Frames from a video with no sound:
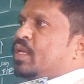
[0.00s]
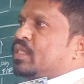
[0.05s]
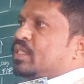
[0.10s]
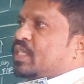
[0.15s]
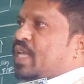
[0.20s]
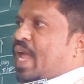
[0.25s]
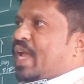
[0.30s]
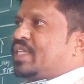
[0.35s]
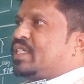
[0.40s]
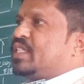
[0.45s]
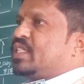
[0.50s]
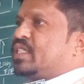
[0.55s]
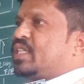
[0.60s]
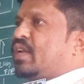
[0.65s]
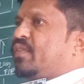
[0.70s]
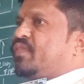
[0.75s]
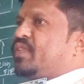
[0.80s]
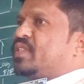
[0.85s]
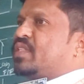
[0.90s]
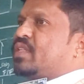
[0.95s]
cache
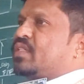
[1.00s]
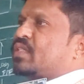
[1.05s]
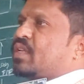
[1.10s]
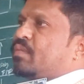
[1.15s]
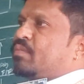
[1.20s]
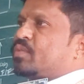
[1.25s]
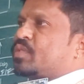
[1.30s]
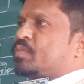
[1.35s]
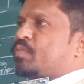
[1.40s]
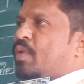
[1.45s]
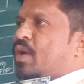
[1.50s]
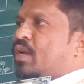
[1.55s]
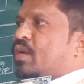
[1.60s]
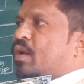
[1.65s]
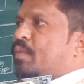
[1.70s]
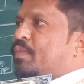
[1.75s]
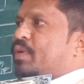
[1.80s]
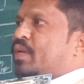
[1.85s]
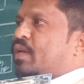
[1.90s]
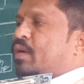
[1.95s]
itself is some small
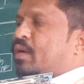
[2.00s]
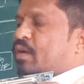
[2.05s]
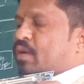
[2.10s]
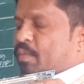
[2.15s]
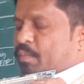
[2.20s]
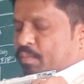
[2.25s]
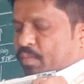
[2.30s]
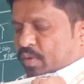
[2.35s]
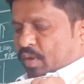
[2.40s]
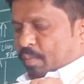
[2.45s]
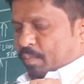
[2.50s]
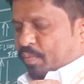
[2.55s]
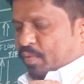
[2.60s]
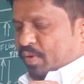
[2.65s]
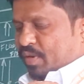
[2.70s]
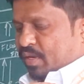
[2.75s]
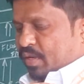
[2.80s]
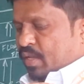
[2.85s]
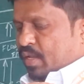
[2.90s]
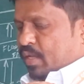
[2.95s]

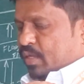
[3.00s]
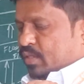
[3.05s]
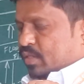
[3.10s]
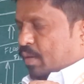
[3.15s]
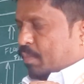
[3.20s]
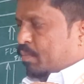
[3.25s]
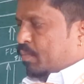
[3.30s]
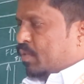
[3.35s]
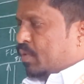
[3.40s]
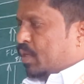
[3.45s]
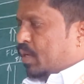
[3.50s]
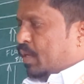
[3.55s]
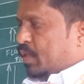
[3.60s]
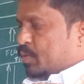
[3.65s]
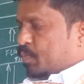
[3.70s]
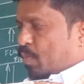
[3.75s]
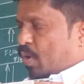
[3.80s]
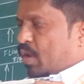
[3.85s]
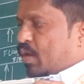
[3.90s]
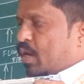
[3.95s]
component, some
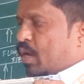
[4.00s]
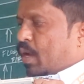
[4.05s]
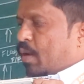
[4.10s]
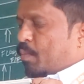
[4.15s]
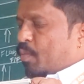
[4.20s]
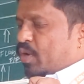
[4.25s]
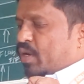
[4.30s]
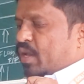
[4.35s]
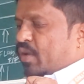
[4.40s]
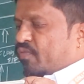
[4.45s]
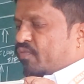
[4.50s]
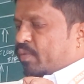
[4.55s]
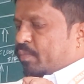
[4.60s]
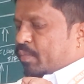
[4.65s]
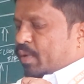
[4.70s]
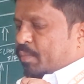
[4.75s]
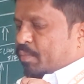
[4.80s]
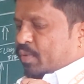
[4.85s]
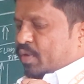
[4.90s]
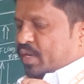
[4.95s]
small amount of
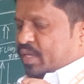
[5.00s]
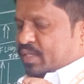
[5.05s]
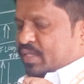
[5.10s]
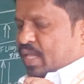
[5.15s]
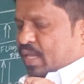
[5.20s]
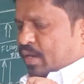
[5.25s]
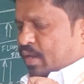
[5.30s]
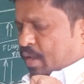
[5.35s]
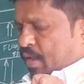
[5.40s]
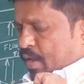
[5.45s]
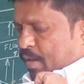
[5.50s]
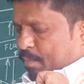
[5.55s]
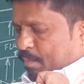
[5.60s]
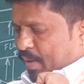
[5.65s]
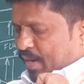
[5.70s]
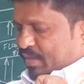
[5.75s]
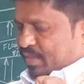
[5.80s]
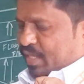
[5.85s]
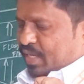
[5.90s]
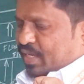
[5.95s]
memory is there.
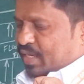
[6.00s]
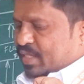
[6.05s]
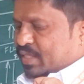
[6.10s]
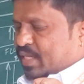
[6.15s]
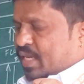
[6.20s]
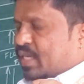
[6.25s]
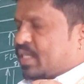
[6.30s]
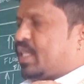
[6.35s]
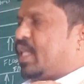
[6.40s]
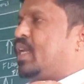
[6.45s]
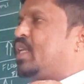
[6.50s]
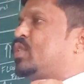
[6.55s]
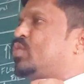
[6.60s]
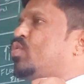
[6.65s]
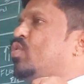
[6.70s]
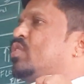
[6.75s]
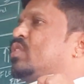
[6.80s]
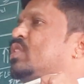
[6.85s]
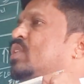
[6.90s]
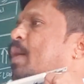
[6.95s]
But thing is that there is
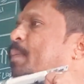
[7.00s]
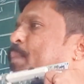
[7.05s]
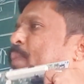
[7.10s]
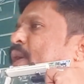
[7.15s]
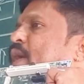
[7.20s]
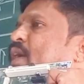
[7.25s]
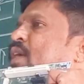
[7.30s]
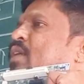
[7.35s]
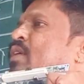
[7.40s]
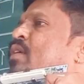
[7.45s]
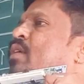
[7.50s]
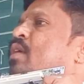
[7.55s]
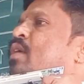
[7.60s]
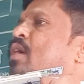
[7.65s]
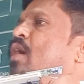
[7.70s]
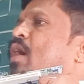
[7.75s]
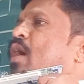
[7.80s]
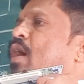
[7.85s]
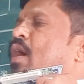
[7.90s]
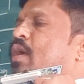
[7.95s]
no
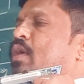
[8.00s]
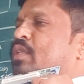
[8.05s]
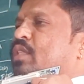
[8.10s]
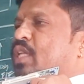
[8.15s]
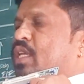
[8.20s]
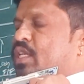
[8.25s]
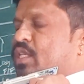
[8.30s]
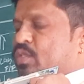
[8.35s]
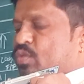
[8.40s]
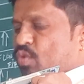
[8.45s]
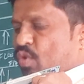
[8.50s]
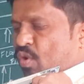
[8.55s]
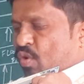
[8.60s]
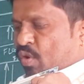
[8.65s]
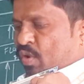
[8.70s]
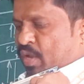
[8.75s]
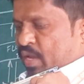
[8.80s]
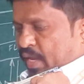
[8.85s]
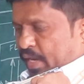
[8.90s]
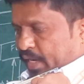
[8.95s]
separate, there is
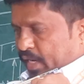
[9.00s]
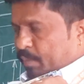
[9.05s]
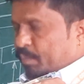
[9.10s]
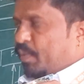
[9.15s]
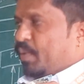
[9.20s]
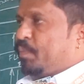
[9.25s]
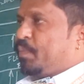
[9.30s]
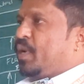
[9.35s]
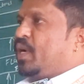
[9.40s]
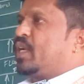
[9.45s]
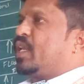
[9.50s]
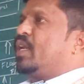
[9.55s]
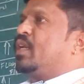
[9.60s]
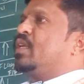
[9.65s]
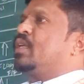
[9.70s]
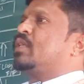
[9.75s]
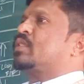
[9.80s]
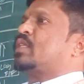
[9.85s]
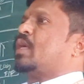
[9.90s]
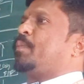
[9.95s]
no built-in
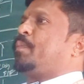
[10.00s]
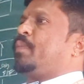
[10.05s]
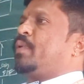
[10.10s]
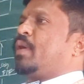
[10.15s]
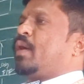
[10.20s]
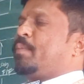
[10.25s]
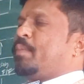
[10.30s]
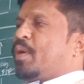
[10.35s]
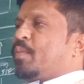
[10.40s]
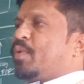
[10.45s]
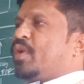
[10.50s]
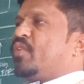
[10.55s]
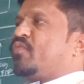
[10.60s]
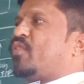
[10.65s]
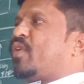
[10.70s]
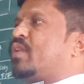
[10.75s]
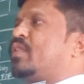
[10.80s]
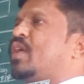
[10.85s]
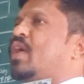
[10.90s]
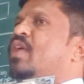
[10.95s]
memory
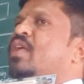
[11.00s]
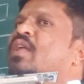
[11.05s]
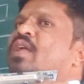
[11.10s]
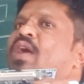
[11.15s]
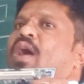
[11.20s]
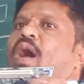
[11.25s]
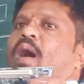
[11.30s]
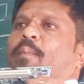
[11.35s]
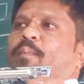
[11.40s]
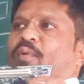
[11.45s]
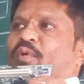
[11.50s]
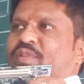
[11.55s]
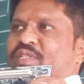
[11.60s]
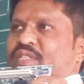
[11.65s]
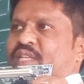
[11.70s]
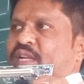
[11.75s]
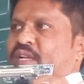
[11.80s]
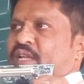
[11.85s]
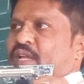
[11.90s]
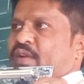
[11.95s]
for the
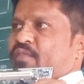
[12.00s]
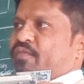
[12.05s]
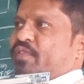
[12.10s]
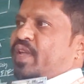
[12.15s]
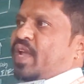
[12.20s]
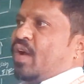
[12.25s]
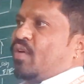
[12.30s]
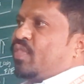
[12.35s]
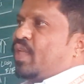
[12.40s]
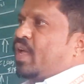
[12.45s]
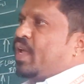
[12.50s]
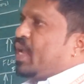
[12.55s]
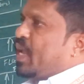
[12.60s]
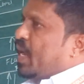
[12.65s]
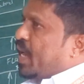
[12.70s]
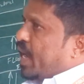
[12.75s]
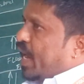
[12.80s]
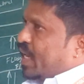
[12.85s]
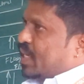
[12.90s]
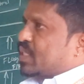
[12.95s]
processor here. We have the
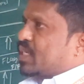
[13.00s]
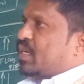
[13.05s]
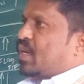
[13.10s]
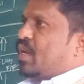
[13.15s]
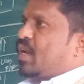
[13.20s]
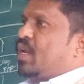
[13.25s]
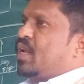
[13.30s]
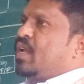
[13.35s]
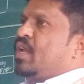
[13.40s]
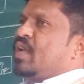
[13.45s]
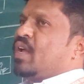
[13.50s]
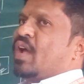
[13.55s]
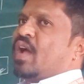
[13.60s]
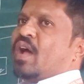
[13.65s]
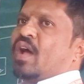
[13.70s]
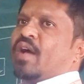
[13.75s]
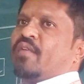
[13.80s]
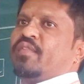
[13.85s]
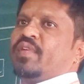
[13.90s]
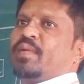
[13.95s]
external,
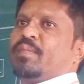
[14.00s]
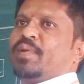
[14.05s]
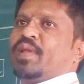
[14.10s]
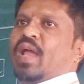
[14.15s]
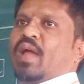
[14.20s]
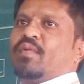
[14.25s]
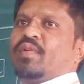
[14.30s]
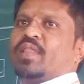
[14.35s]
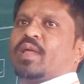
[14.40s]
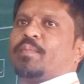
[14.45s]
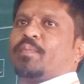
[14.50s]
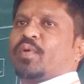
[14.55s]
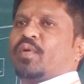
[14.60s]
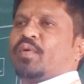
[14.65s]
we will be having the